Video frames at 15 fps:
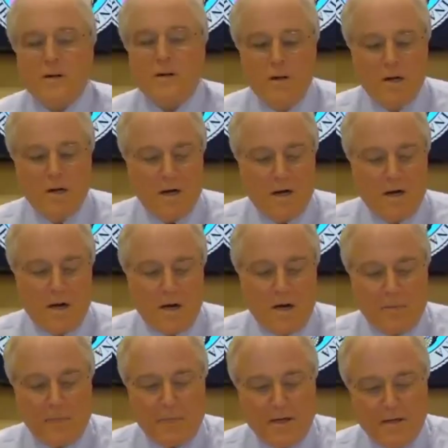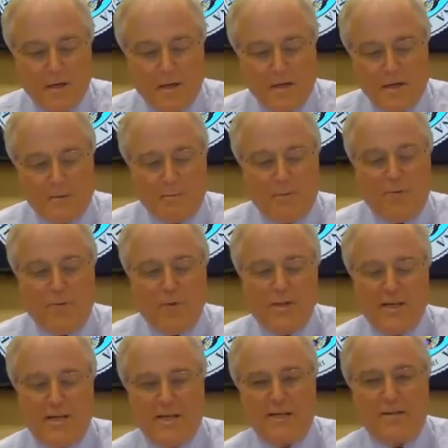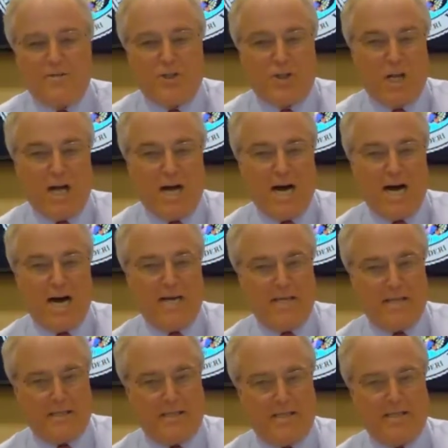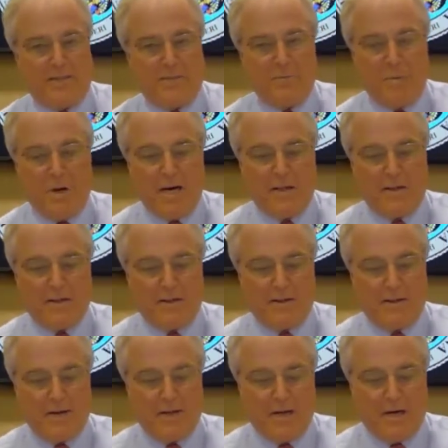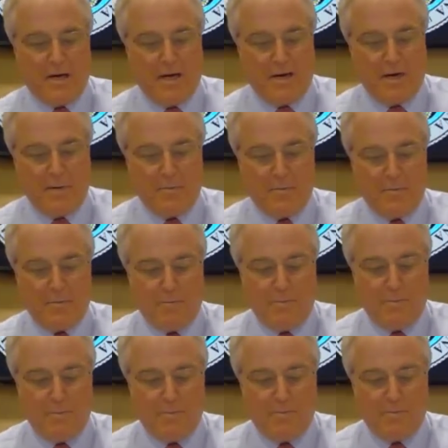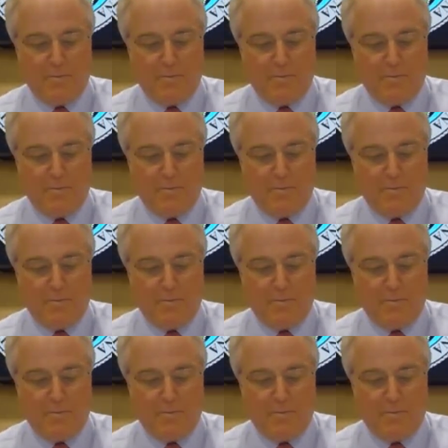now. Before the end of July this month, the